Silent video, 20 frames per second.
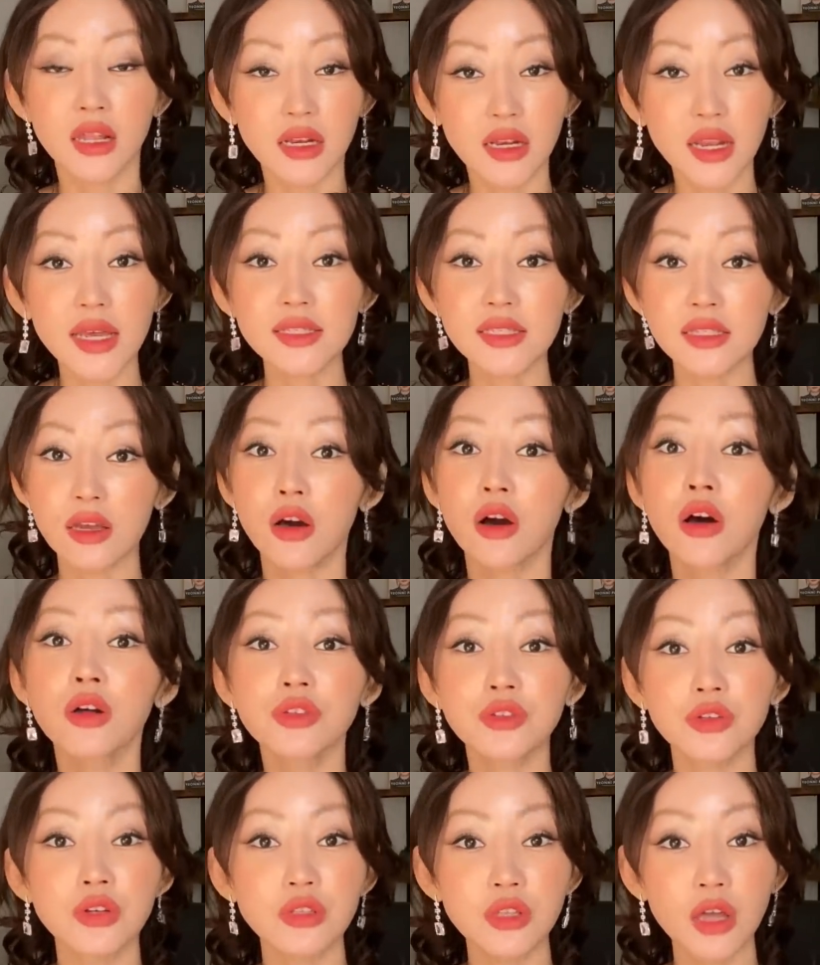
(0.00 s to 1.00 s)
less than
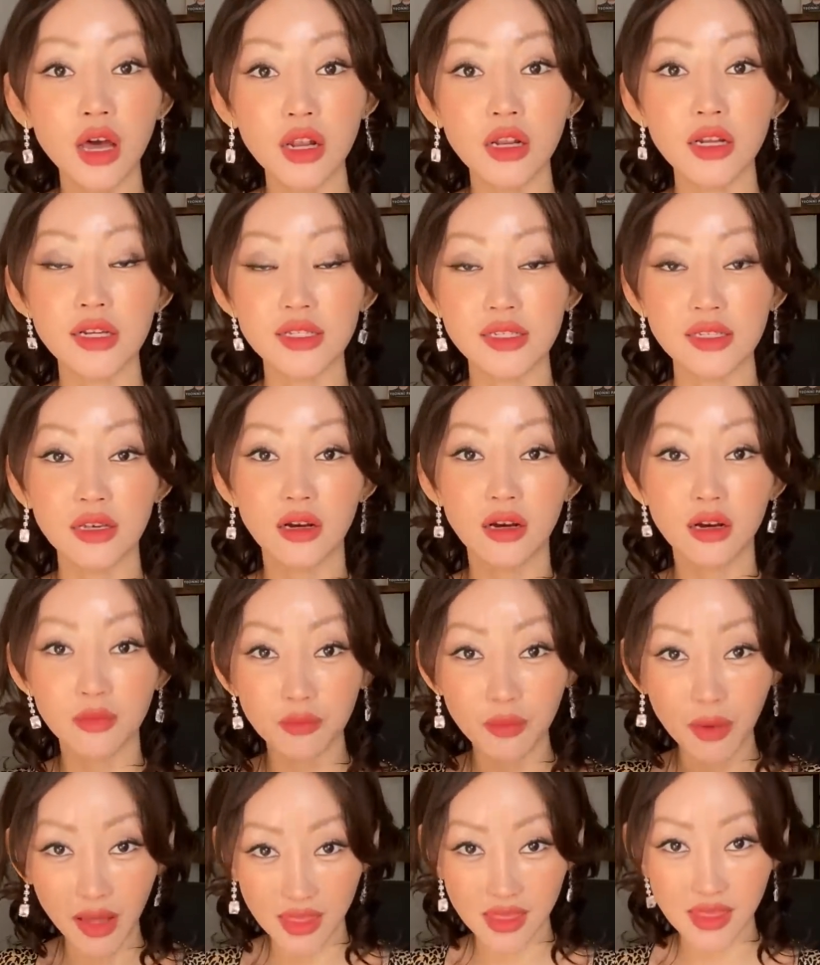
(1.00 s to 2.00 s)
$100 a
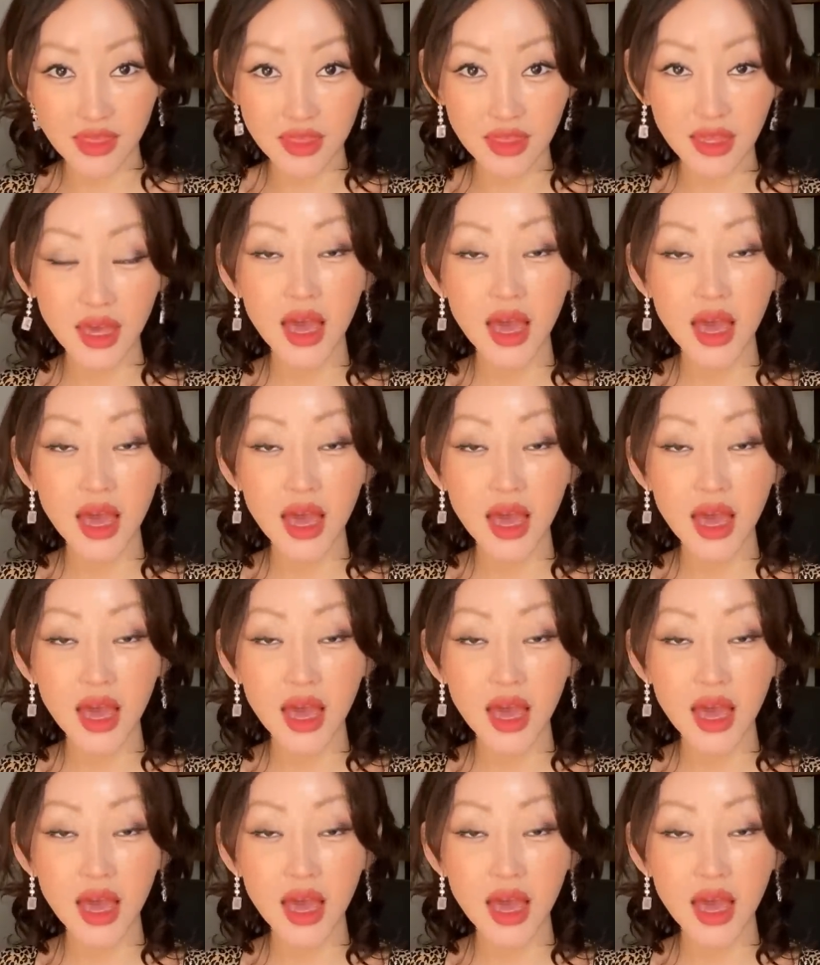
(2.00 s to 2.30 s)
month.